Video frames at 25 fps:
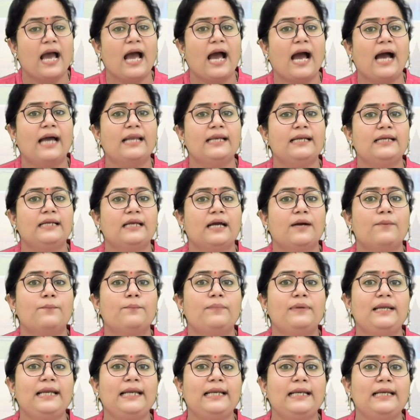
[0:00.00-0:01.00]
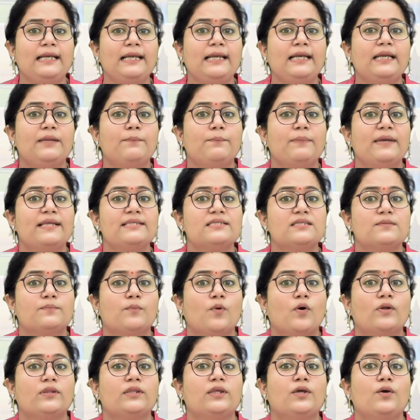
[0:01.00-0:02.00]
and it completely depends
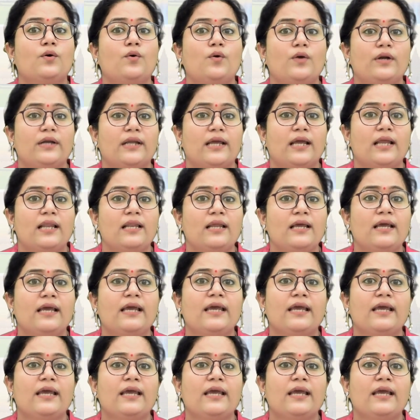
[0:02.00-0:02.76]
upon the hotel